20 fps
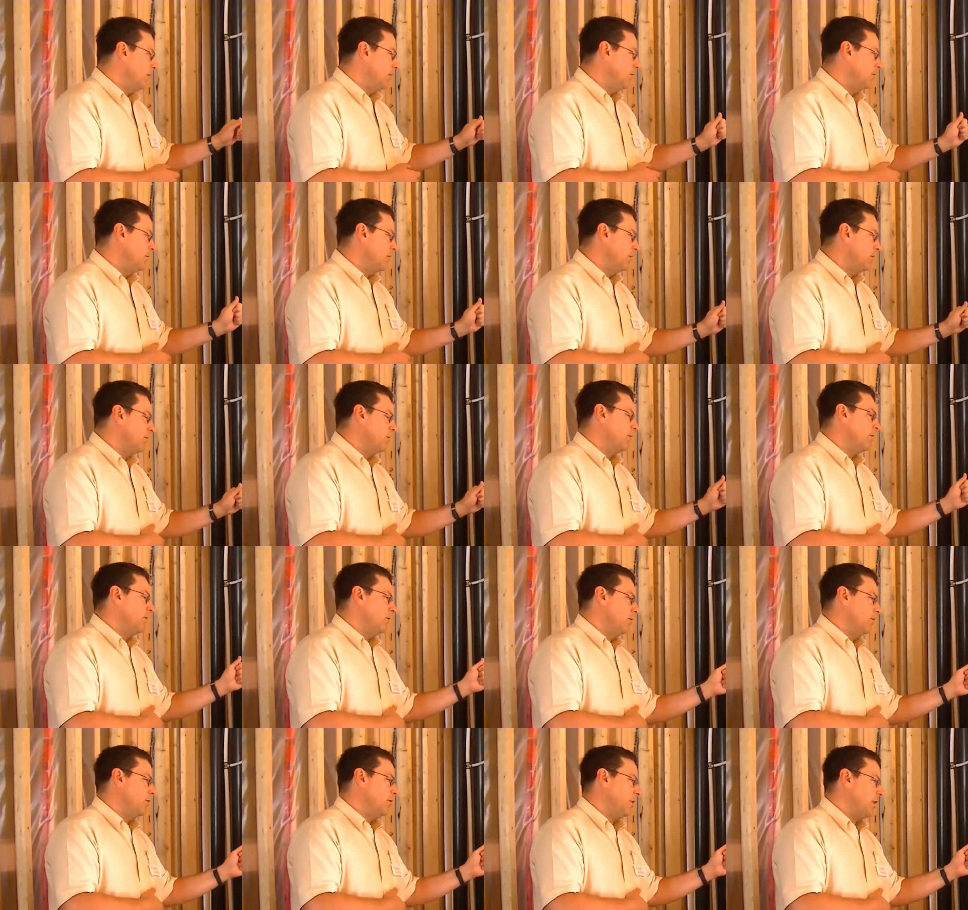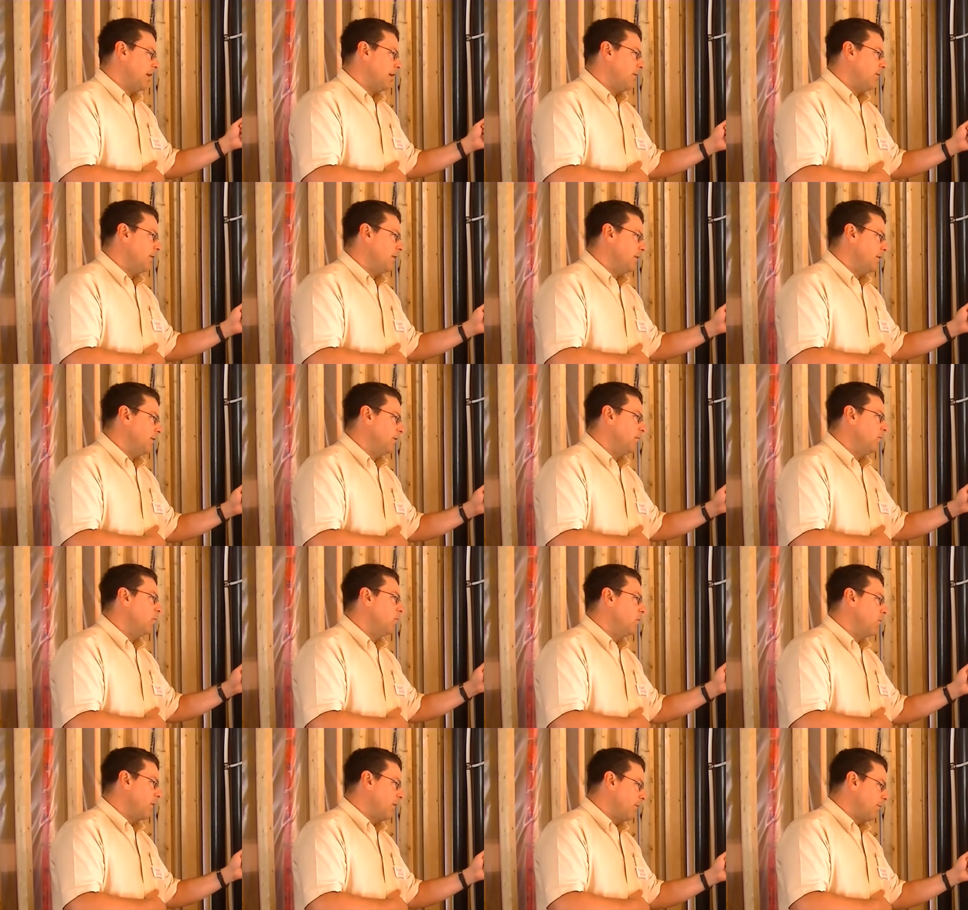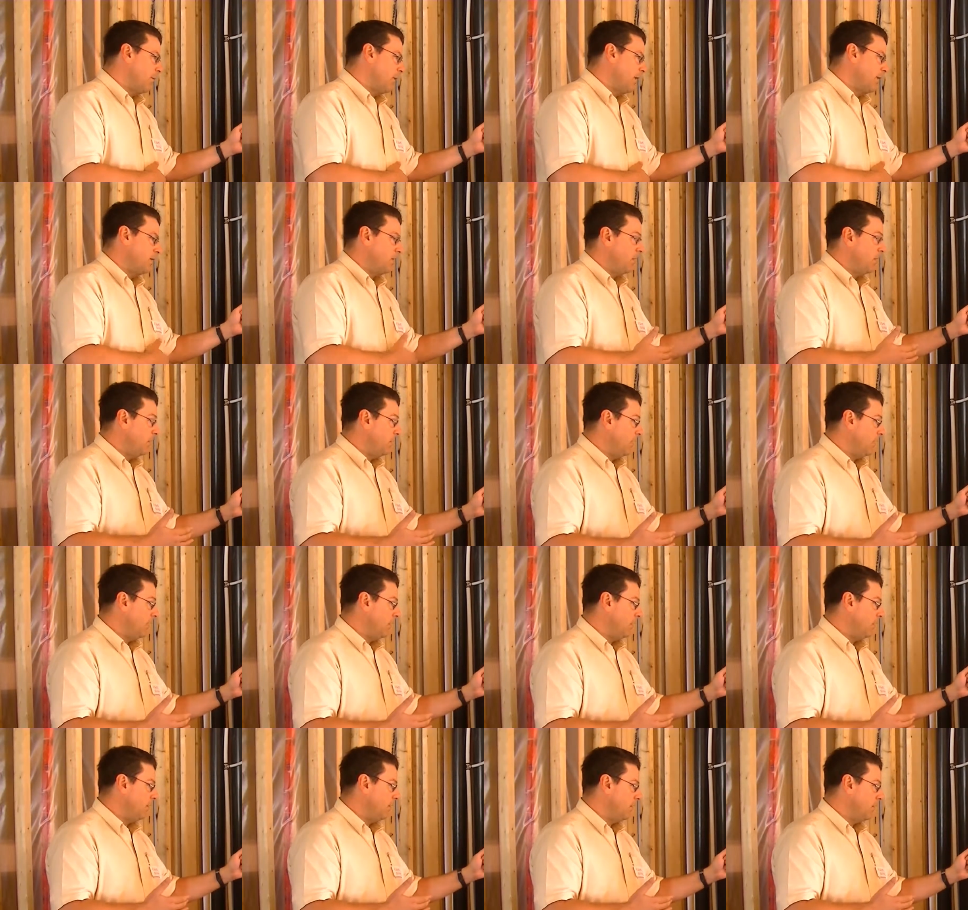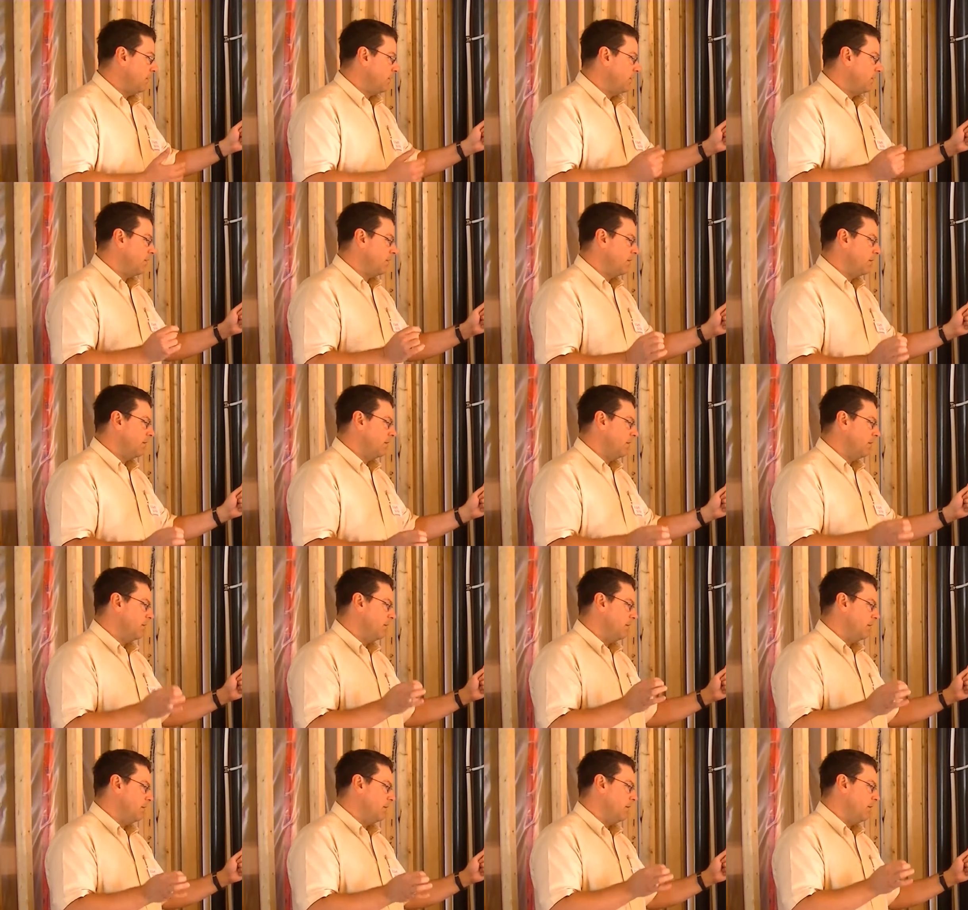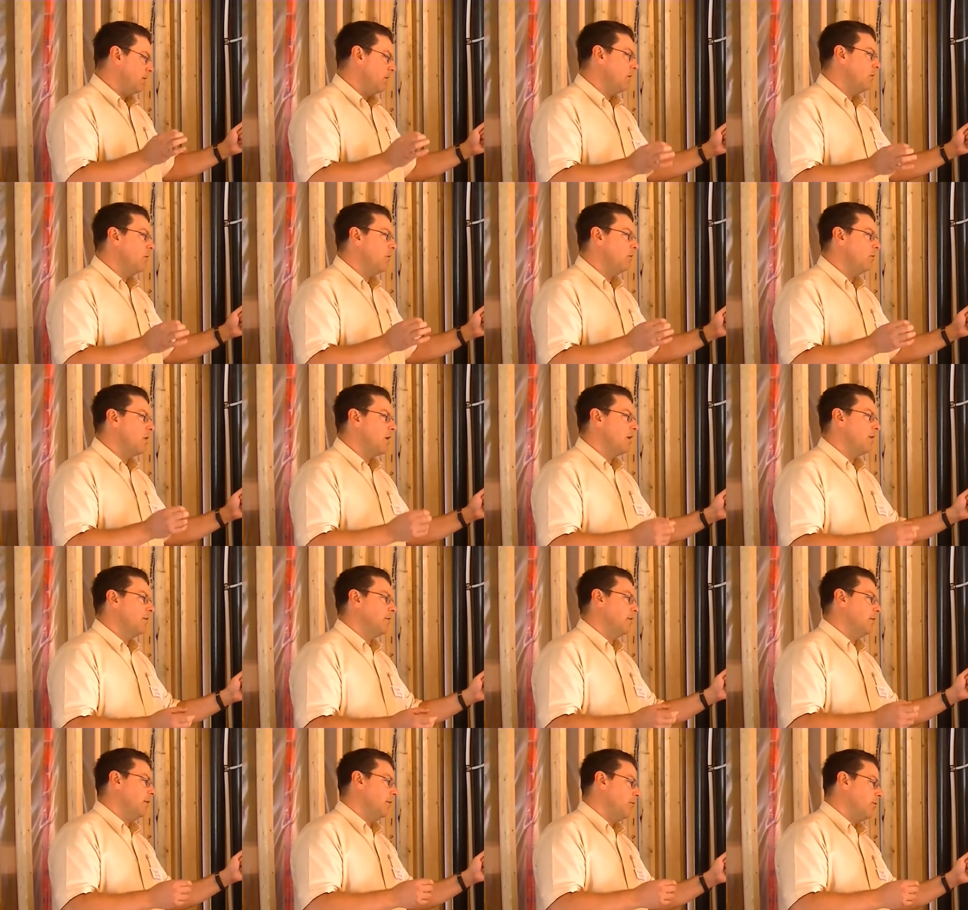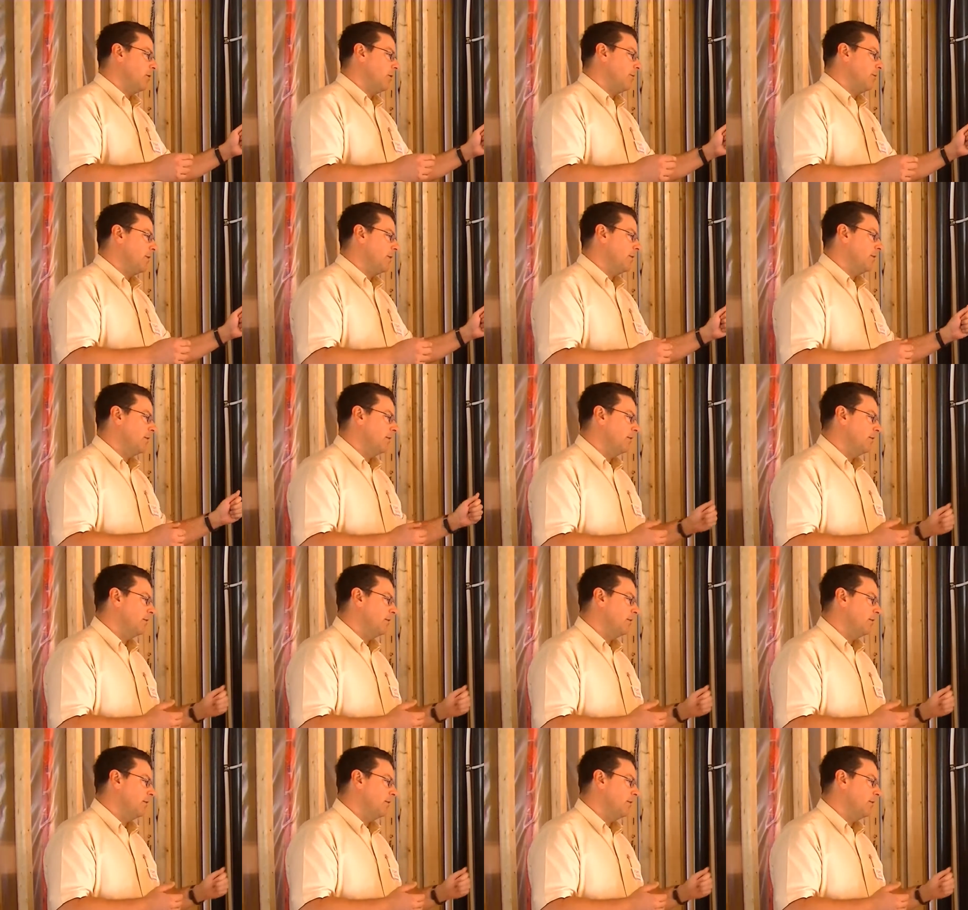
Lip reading: you don't turn your shower as warm because you don't need to, because the cold water is a little warmer.